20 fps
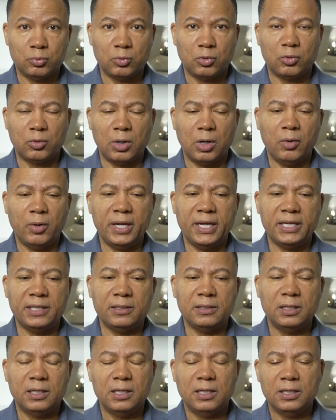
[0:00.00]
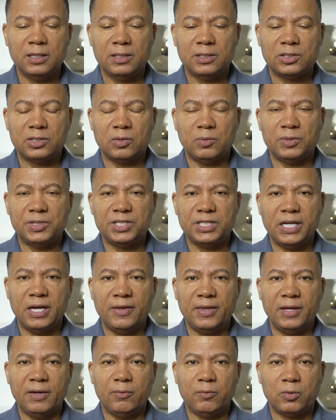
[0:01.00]
grow in. So we'll see
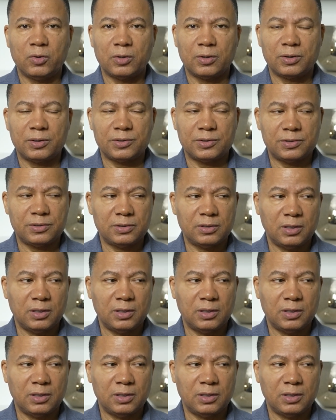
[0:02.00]
how that works.